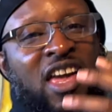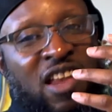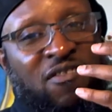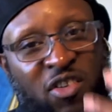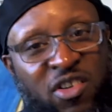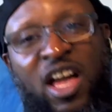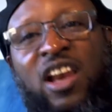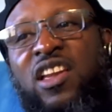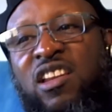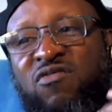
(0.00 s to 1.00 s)
Very
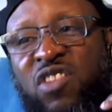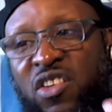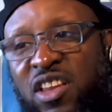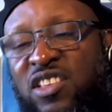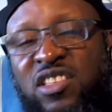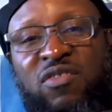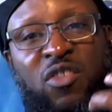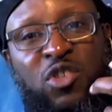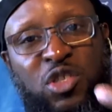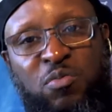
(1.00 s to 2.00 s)
elegant, very easy,
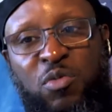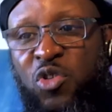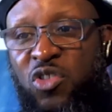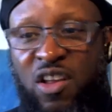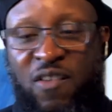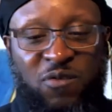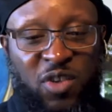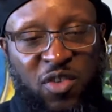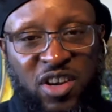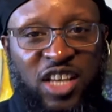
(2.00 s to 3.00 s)
very smooth,
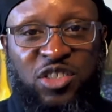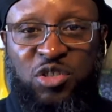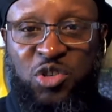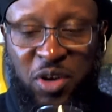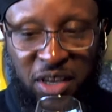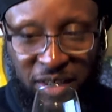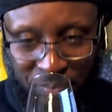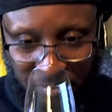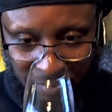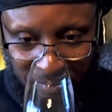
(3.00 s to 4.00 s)
very nice to drink.
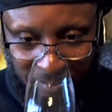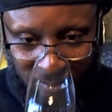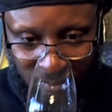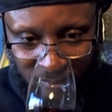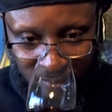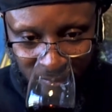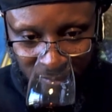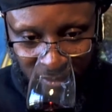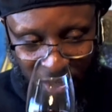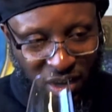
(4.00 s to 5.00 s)

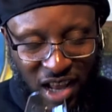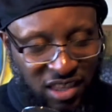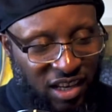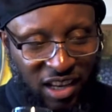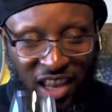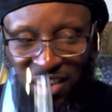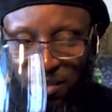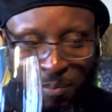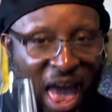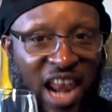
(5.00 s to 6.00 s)
You know, I think the
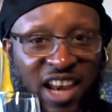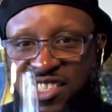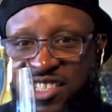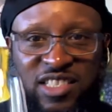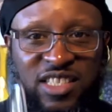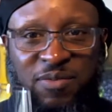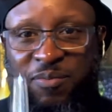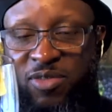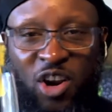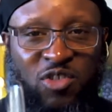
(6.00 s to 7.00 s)
balances
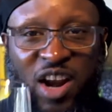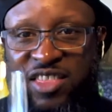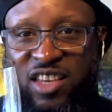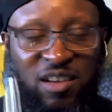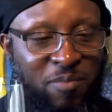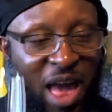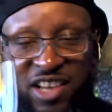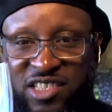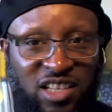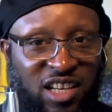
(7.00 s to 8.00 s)
are right there. The
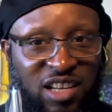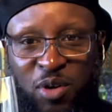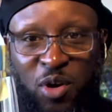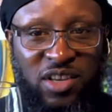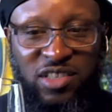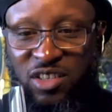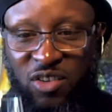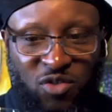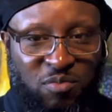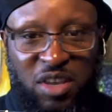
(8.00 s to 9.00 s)
balances and components, you know,
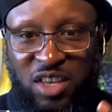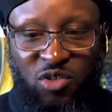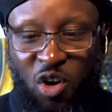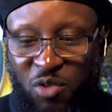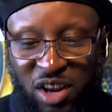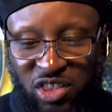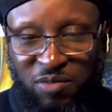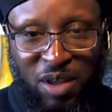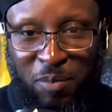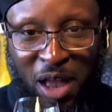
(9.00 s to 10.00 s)
for me, it's all right there
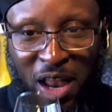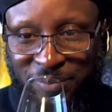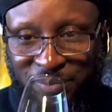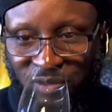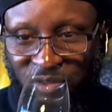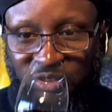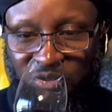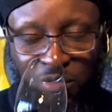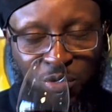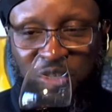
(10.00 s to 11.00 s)
on my palate. One more